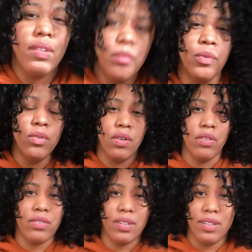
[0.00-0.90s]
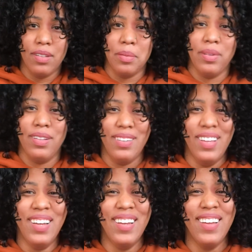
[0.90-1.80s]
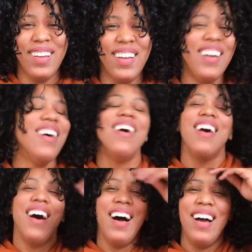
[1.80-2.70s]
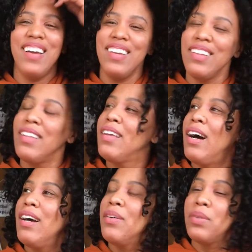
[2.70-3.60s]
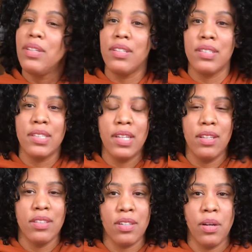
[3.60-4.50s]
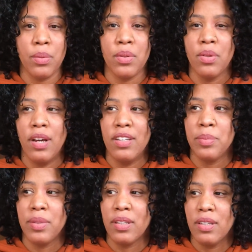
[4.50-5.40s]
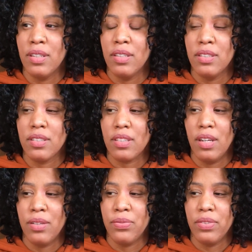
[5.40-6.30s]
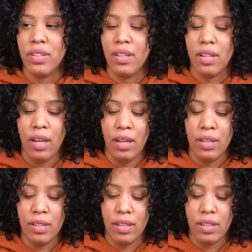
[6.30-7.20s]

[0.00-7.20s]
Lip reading: Move over a little bit. I wanted to sit down and talk with you guys because I feel like